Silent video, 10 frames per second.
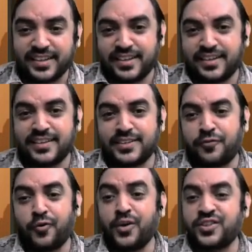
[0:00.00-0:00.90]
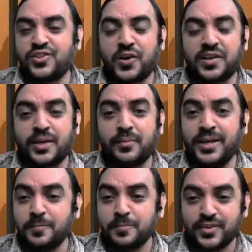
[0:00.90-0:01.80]
uh, the flow is not
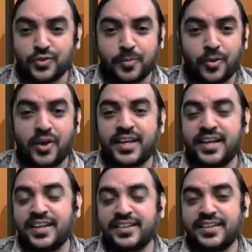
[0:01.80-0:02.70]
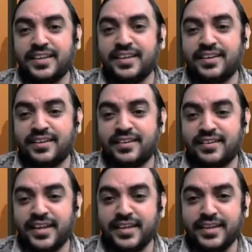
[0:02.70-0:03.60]
coming so I'm not getting the uh,
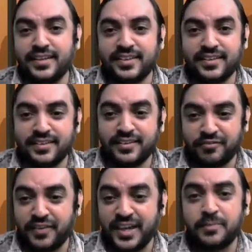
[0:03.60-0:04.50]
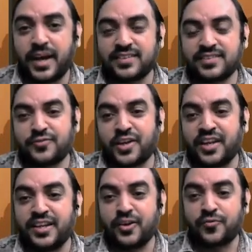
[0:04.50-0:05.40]
any uh, feedbacks for
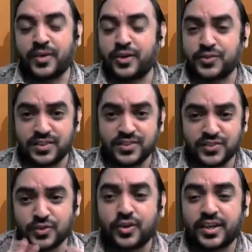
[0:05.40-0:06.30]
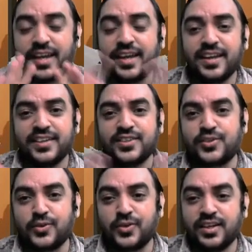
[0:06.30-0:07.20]
any of my questions. Okay,
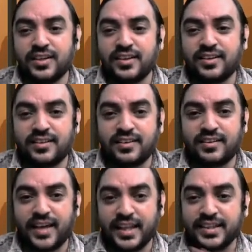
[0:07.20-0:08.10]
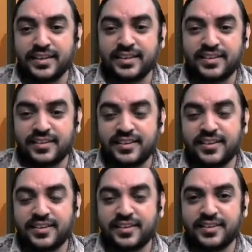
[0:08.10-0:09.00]
so uh, I think uh,
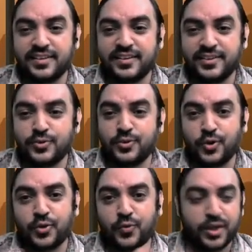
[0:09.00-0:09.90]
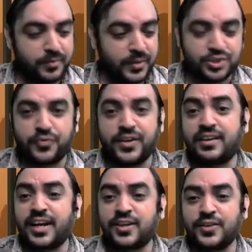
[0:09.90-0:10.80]
you don't want much of
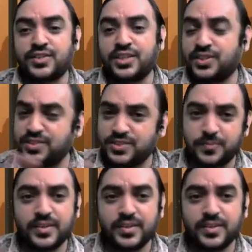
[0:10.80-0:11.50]
interactive sessions,